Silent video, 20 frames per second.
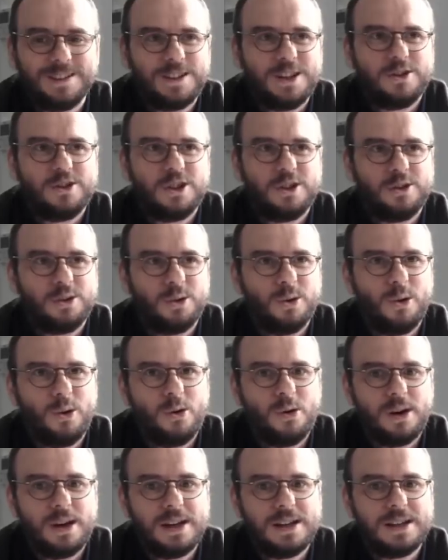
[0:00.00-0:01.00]

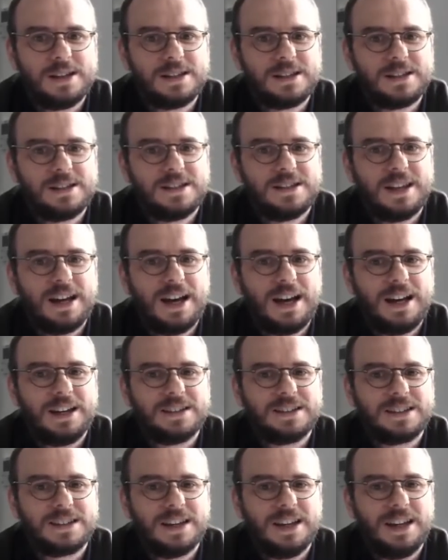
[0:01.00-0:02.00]
digital is that